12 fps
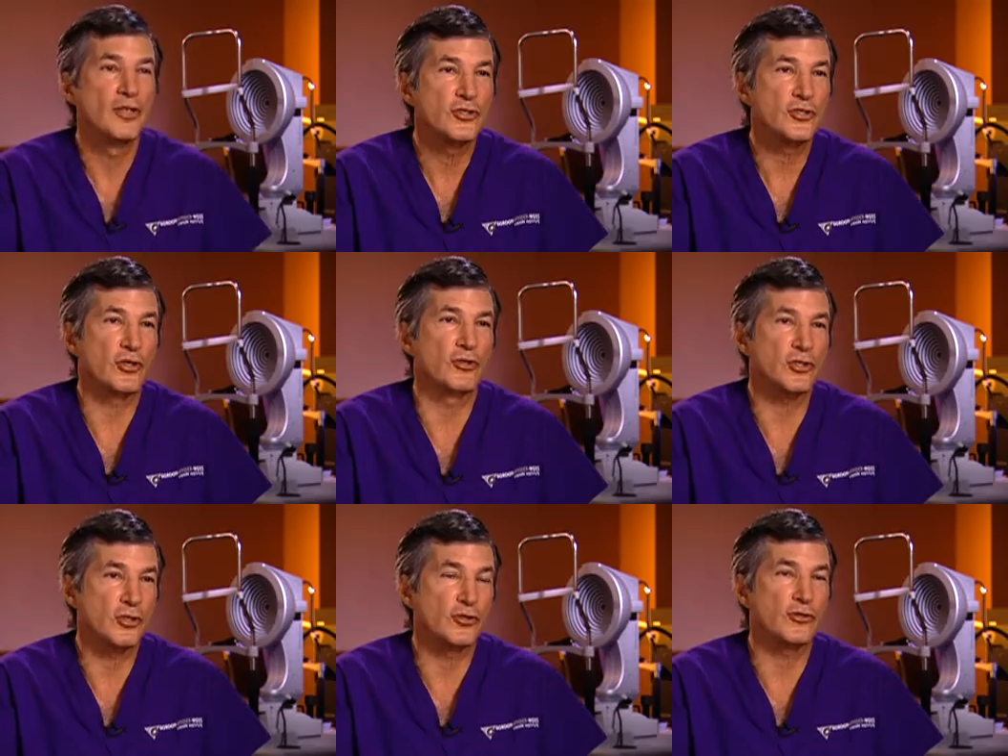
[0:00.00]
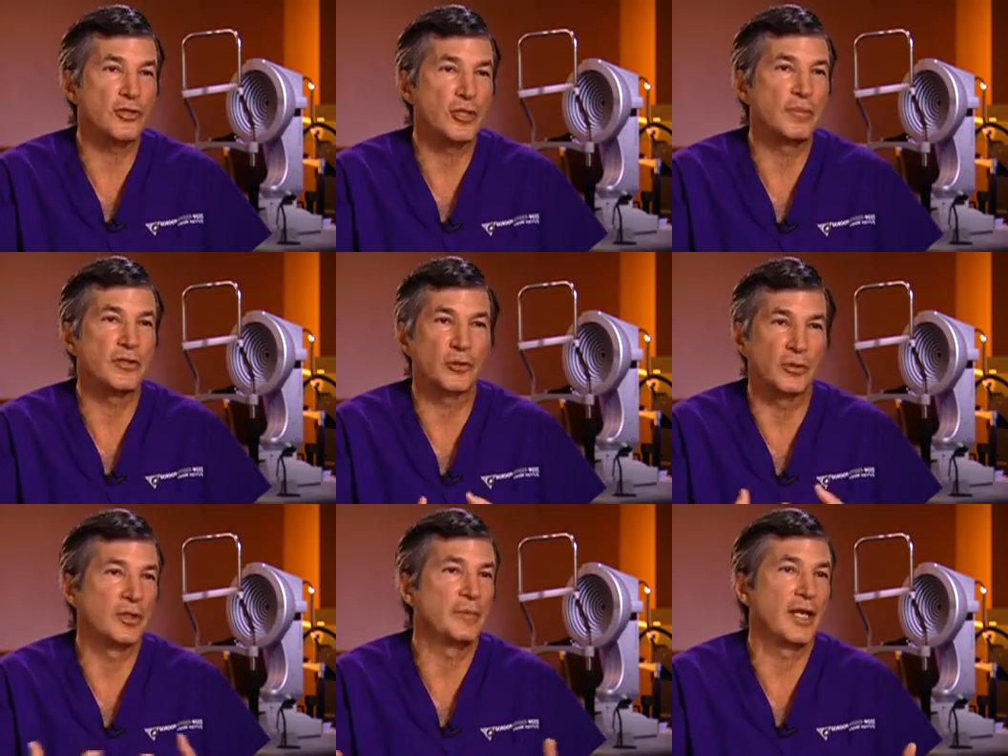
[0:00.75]
surgical treatment
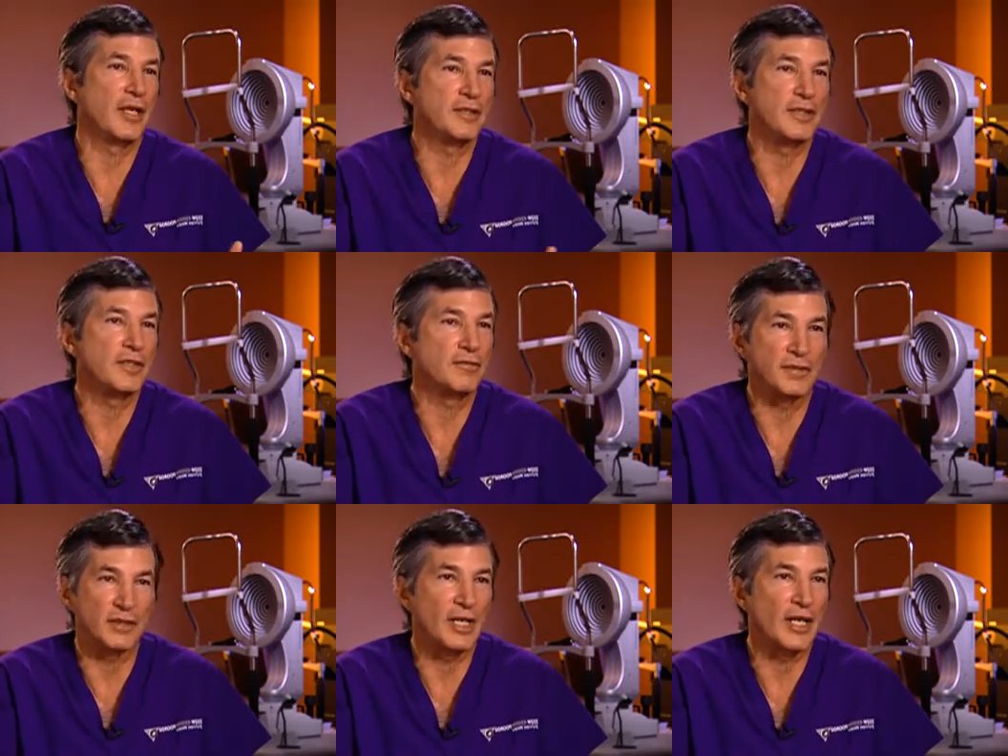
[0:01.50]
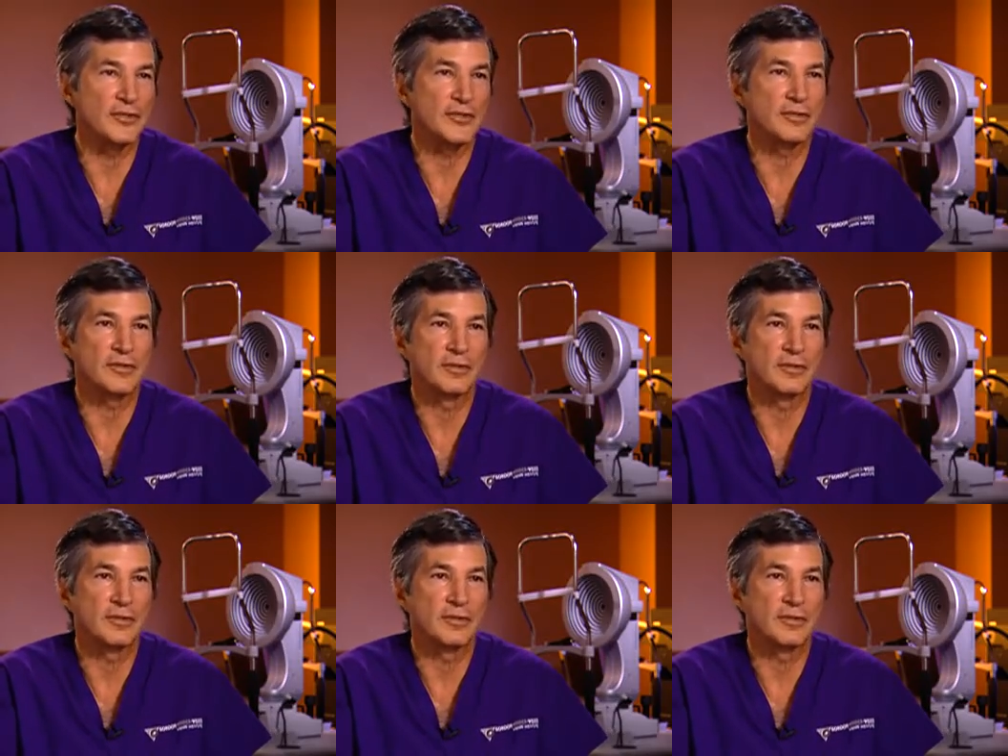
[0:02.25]
to eliminate the need for glasses.